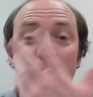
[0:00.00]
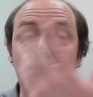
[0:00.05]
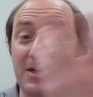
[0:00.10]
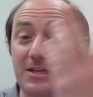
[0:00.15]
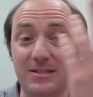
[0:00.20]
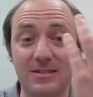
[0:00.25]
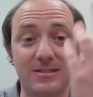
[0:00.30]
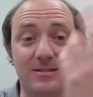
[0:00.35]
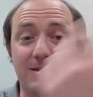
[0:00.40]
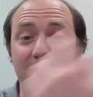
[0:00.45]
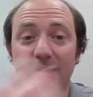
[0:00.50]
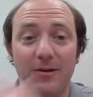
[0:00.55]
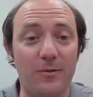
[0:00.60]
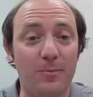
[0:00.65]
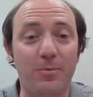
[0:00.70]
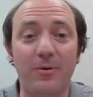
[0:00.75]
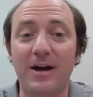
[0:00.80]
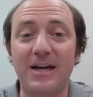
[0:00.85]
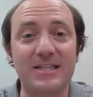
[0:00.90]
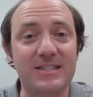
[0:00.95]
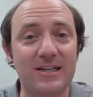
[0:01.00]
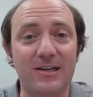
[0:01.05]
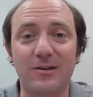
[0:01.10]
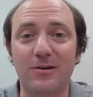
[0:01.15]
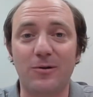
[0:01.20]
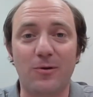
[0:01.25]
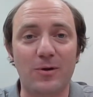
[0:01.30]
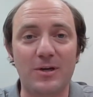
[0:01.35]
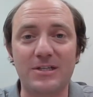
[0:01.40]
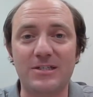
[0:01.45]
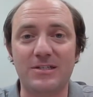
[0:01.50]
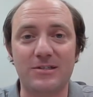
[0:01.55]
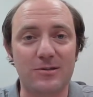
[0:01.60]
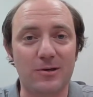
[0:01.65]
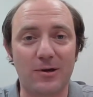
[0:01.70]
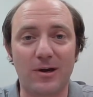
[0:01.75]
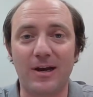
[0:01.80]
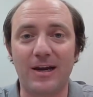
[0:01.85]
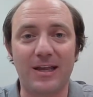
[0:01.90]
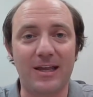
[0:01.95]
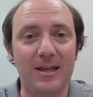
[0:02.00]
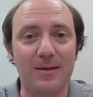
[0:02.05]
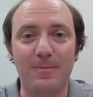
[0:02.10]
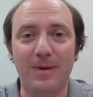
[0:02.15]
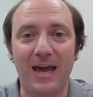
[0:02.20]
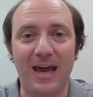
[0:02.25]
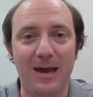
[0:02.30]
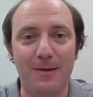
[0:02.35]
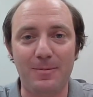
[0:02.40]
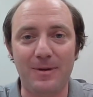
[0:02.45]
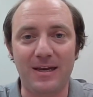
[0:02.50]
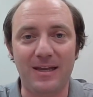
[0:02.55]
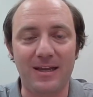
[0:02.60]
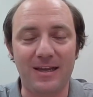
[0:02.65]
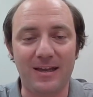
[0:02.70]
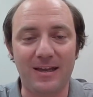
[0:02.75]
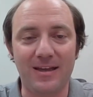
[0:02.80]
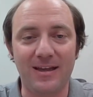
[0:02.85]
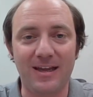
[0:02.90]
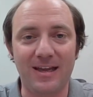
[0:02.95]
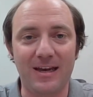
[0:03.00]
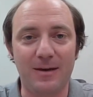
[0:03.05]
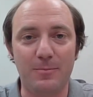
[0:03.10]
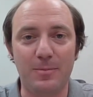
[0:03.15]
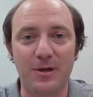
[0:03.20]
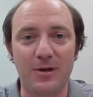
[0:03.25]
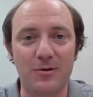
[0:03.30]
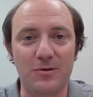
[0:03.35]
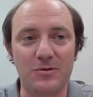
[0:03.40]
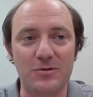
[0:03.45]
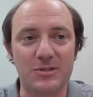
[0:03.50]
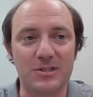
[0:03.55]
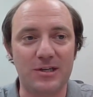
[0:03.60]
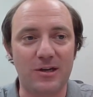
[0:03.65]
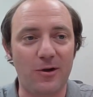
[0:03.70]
because the price increases are going to keep happening, it appears.